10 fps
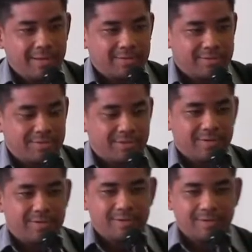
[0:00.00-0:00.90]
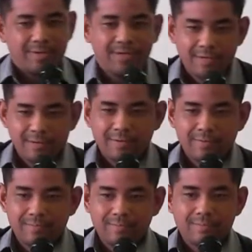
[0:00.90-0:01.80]
It's
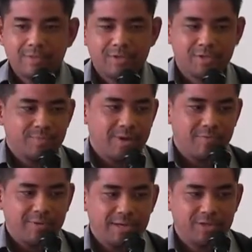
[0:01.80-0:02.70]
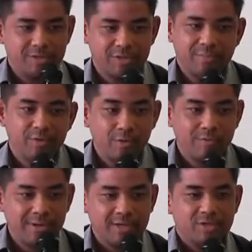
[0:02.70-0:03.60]
church is about relationship, your
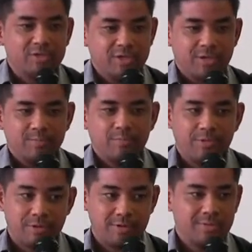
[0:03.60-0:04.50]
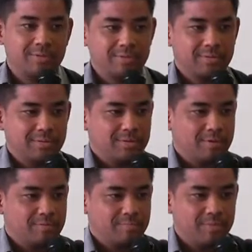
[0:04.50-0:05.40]
relationship with God.
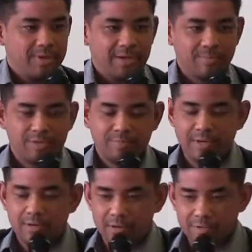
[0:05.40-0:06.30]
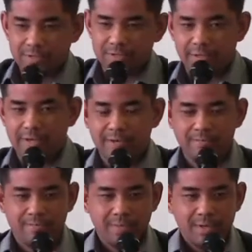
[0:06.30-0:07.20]
You know, being able to be closer to
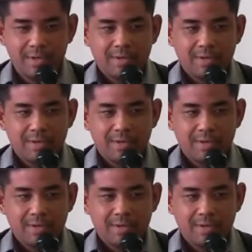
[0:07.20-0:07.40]
Him.